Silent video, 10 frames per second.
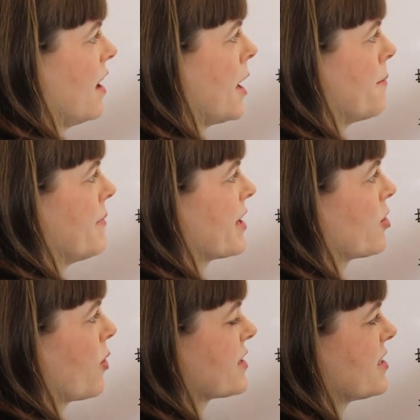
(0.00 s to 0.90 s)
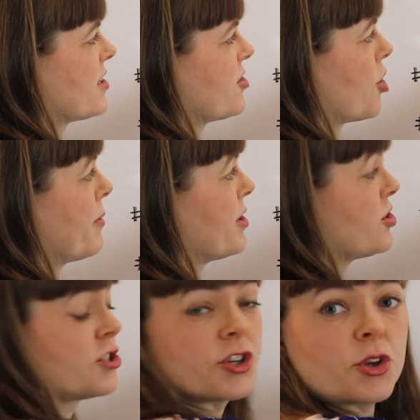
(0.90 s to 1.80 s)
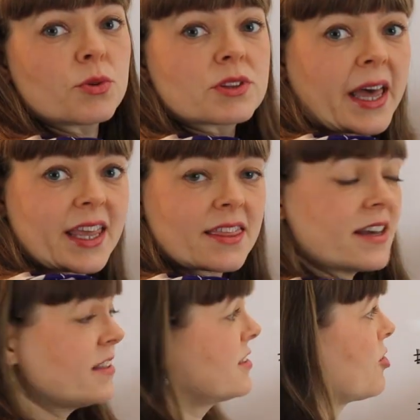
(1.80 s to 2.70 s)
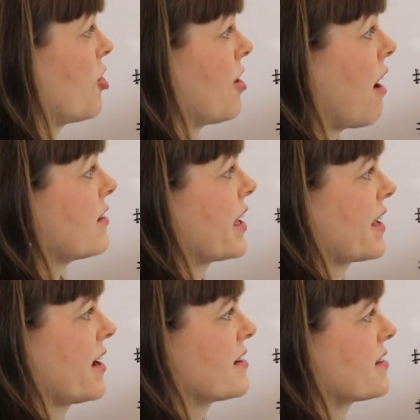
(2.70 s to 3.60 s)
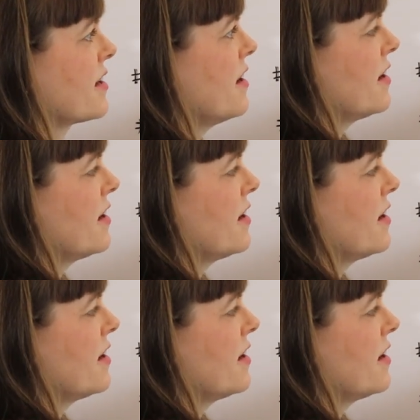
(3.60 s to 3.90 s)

um, going to determine do you like this or not like it.